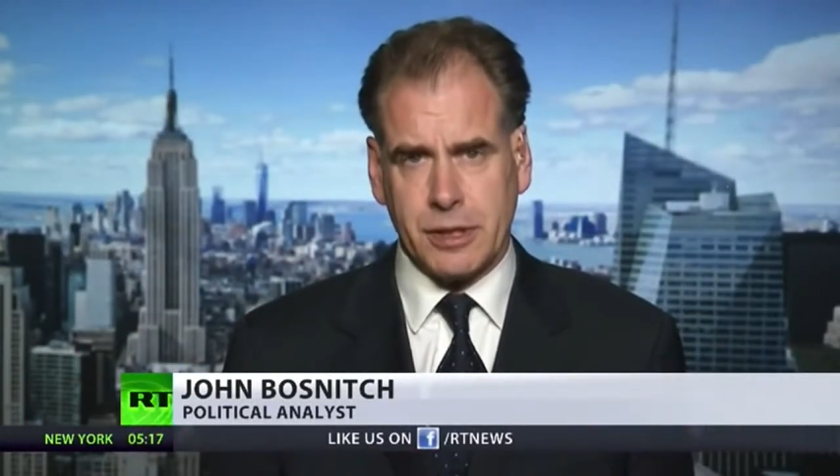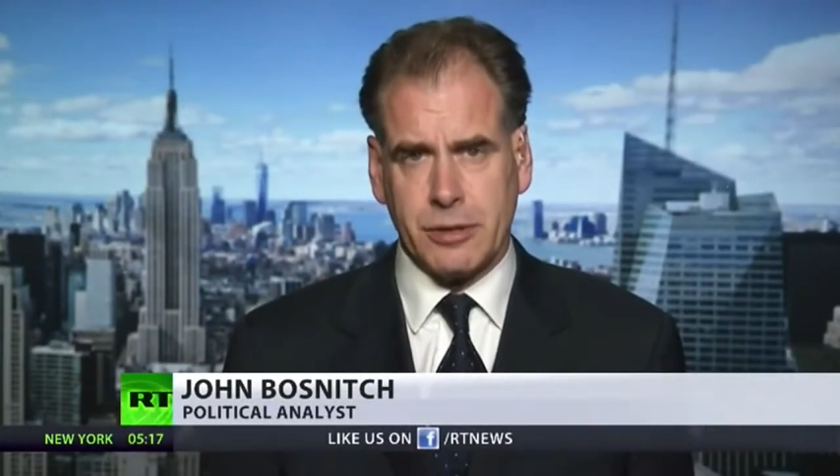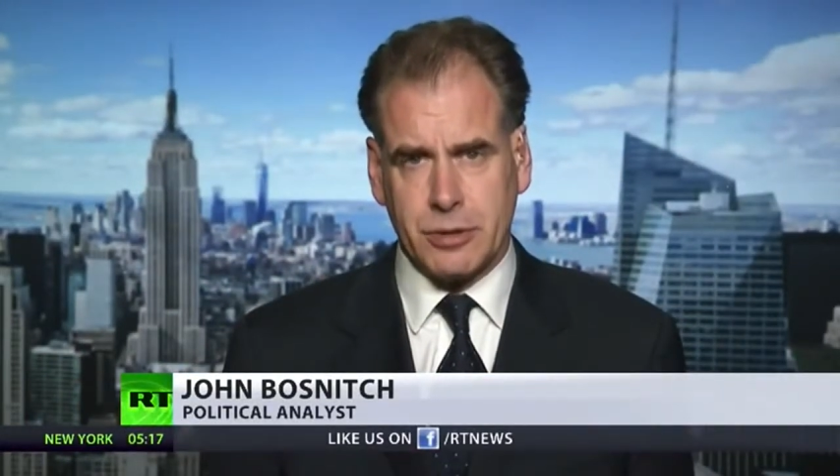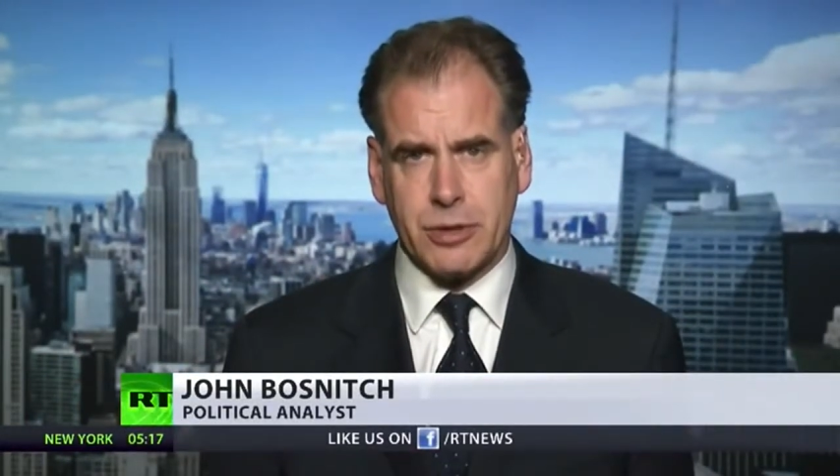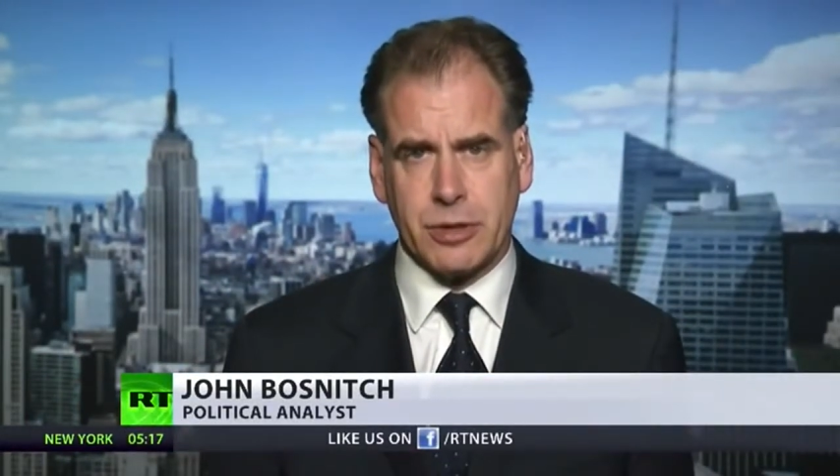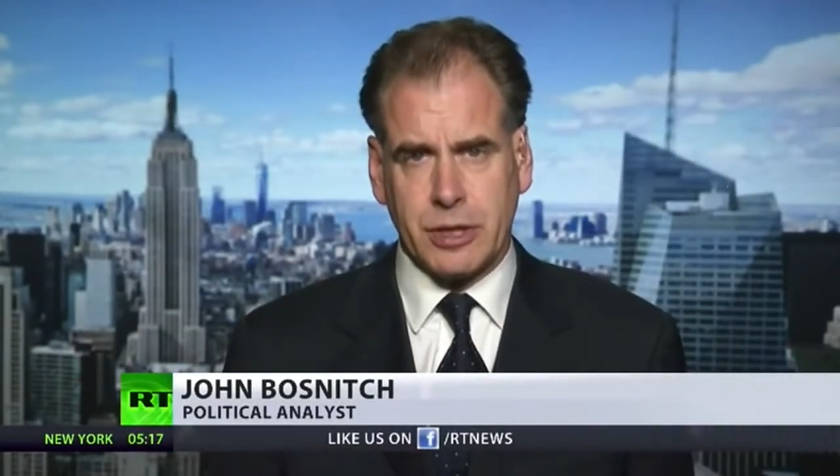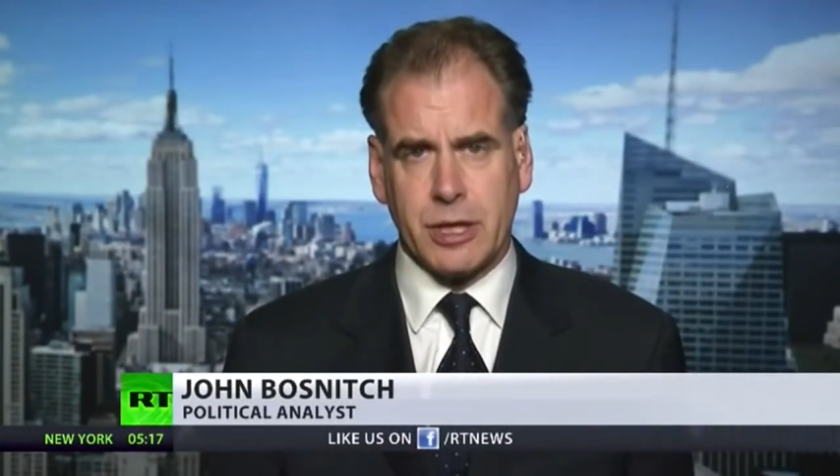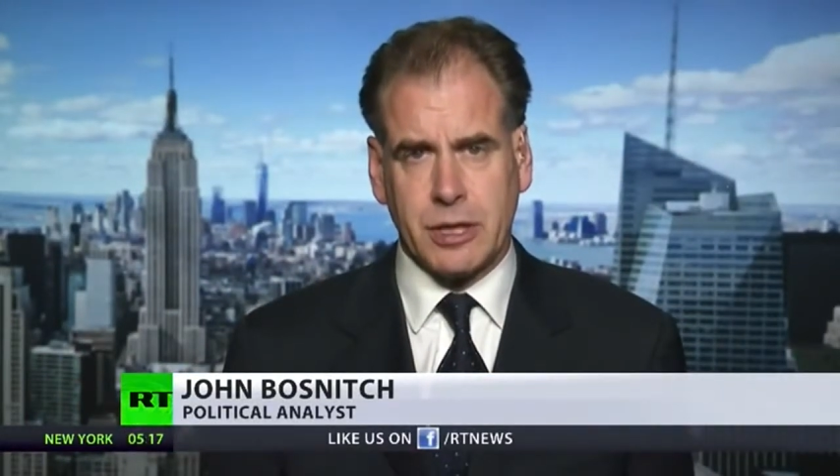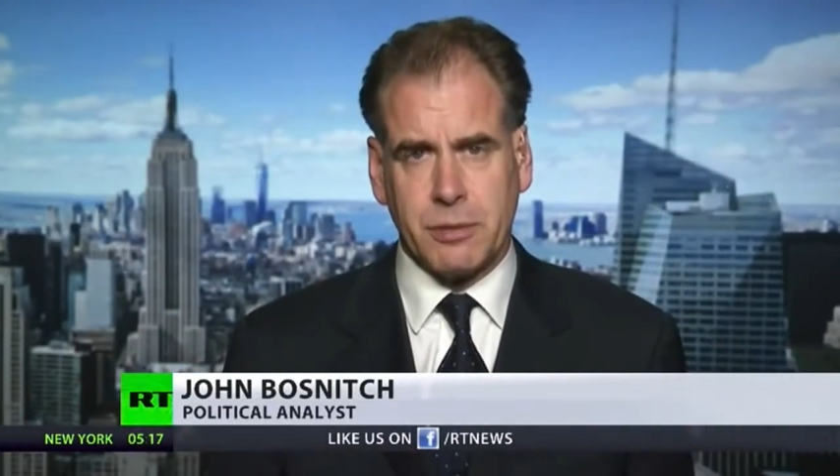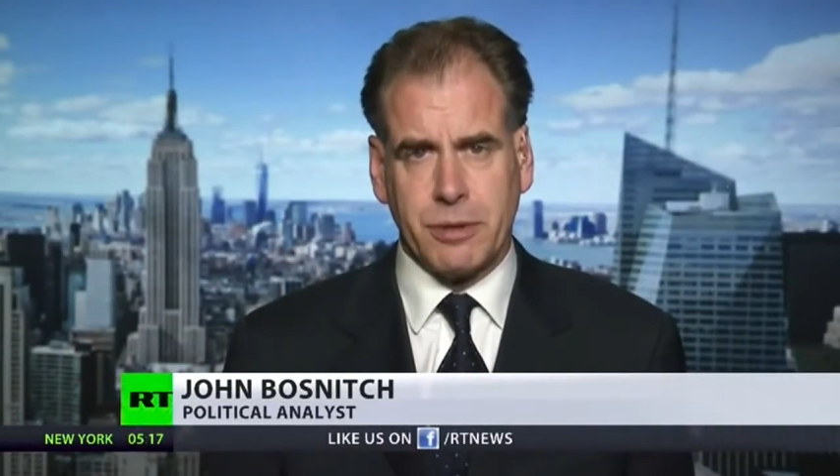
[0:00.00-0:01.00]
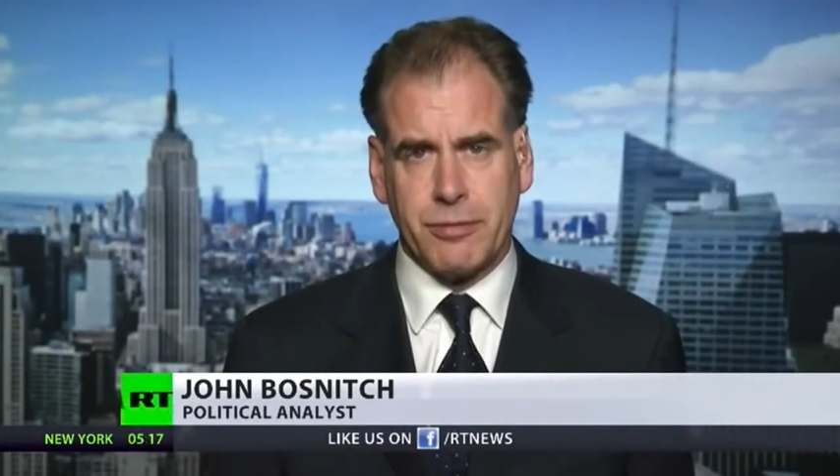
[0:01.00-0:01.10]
usually they can be